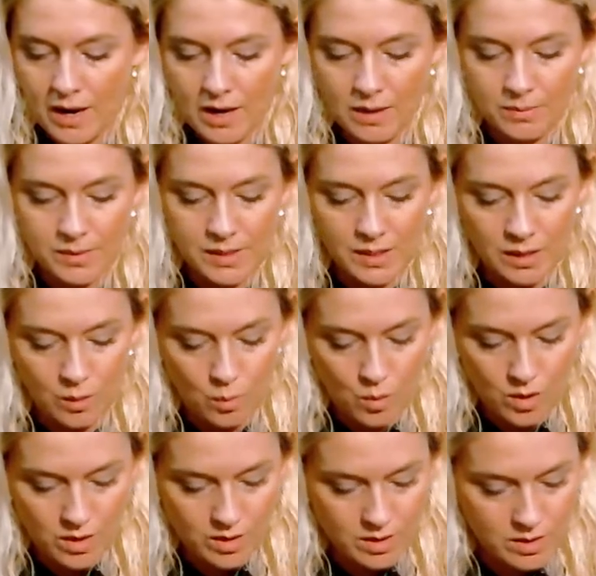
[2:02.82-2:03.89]
I am seeing
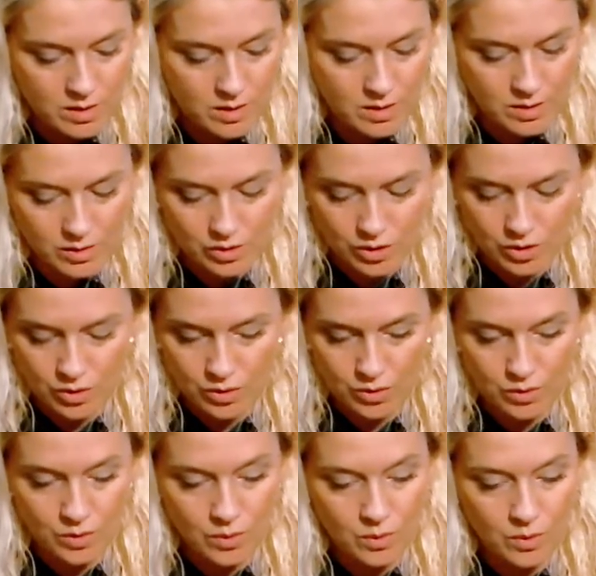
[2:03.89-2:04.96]
1,
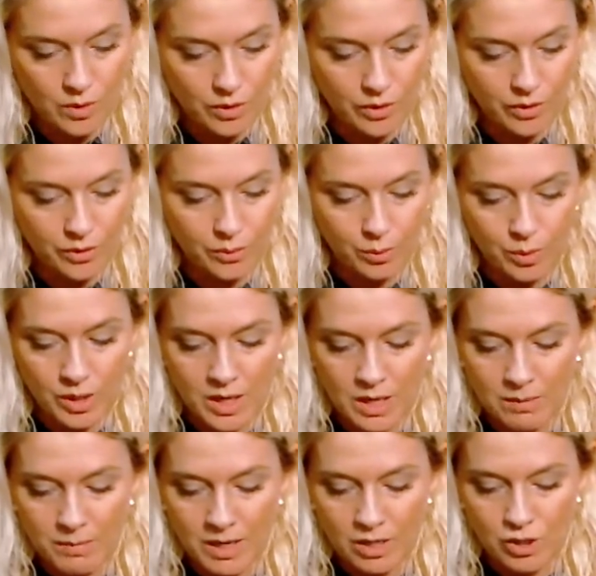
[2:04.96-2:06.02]
2, 3
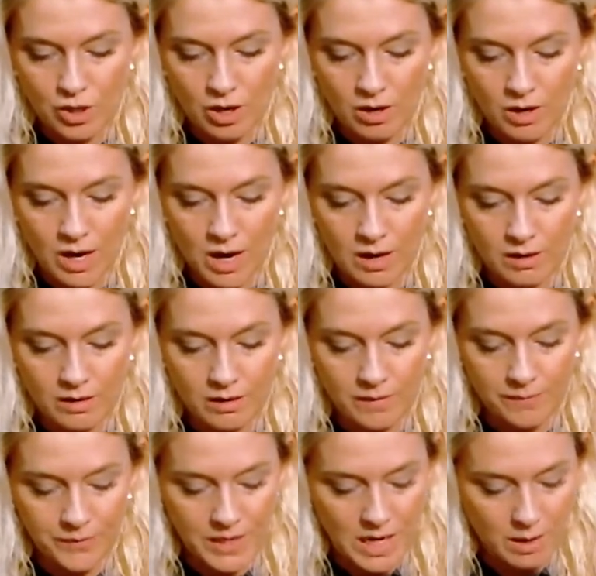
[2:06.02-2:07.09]
major
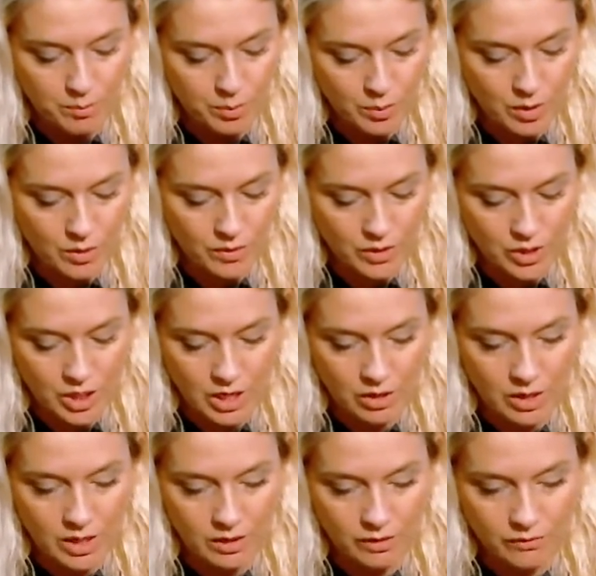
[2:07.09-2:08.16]
arcana. The Emperor, the
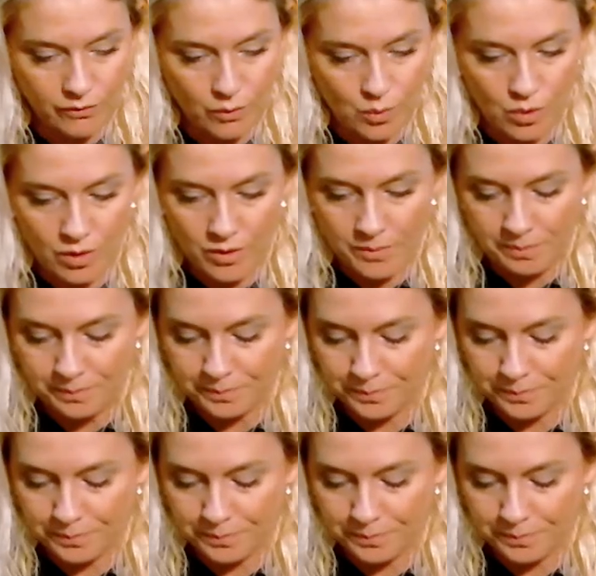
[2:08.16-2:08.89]
Chariot, the Fool.